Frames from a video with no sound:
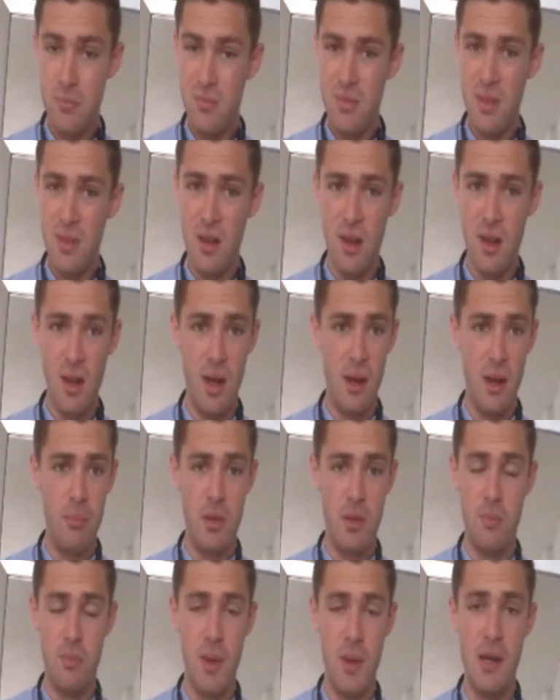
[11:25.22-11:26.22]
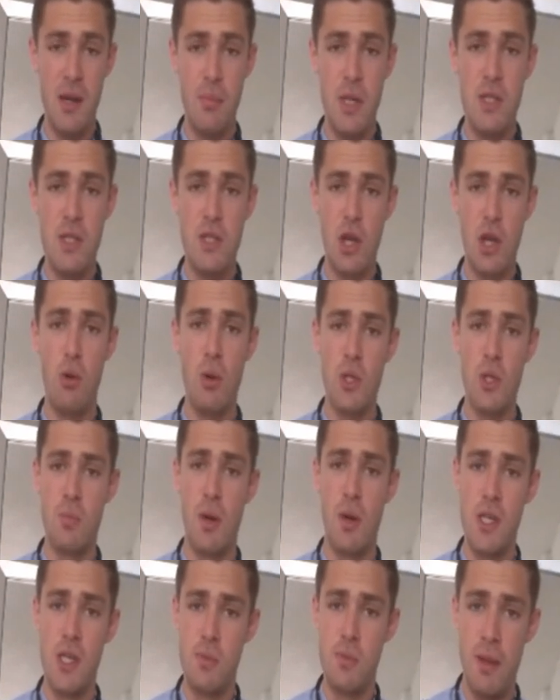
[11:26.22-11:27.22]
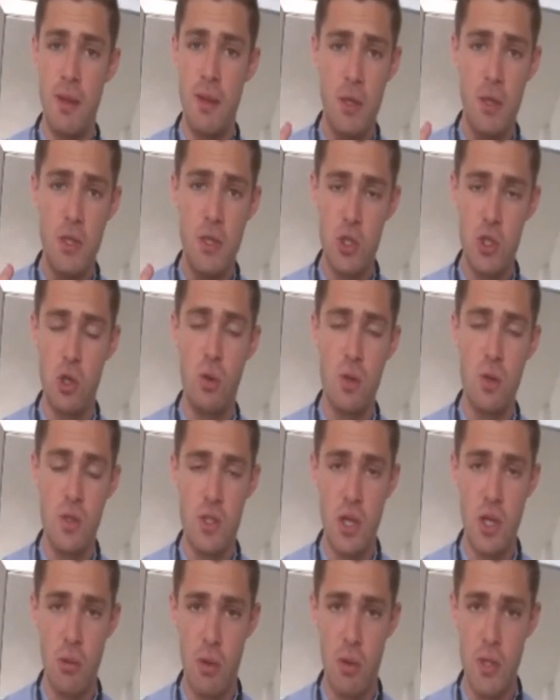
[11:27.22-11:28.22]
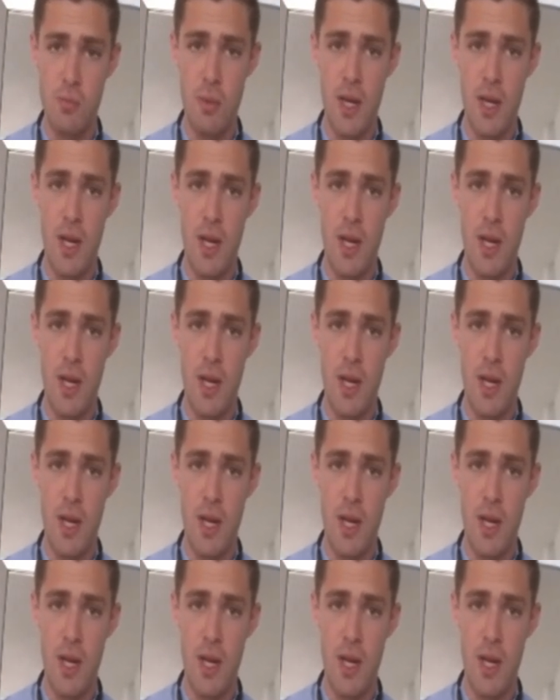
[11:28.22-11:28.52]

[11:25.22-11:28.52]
It's made me so much money, it's made my students so much money,